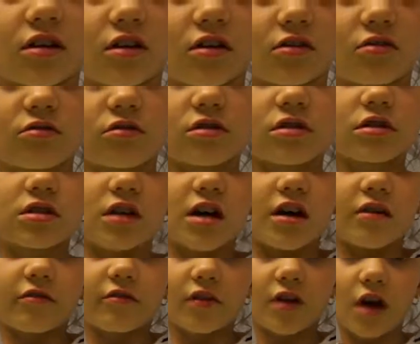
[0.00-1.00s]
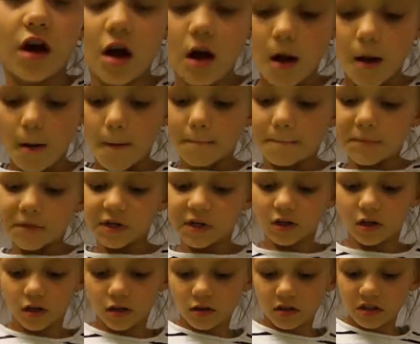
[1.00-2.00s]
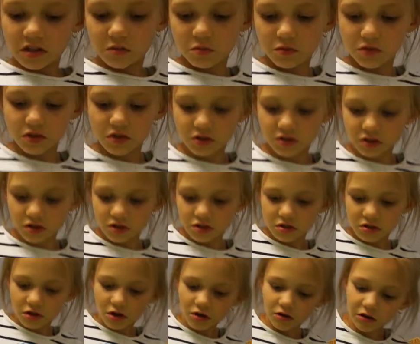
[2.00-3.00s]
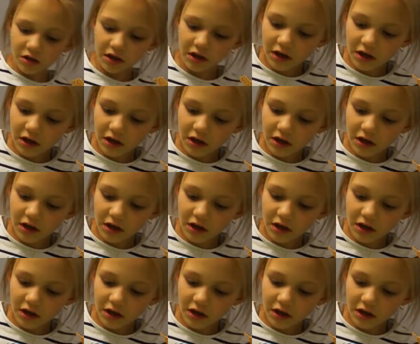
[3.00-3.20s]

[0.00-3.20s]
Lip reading: glue and stuff, but this was just already